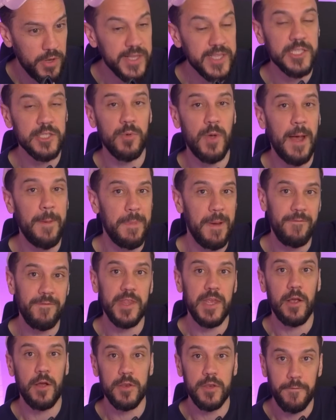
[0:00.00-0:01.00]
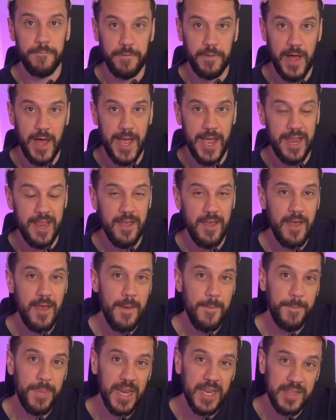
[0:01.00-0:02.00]
You can swap everything on the fly,
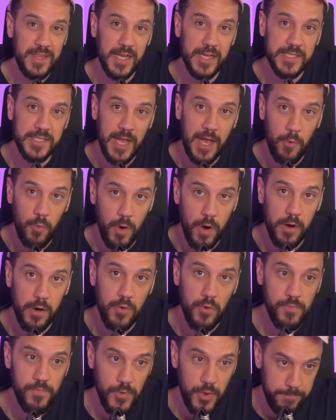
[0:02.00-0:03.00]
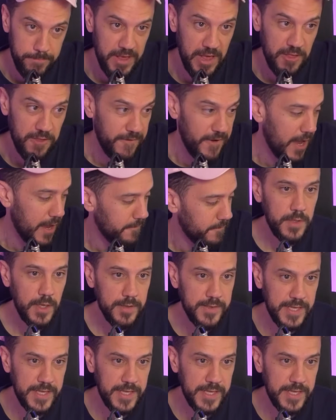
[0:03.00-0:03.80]
but it does not work on PS5.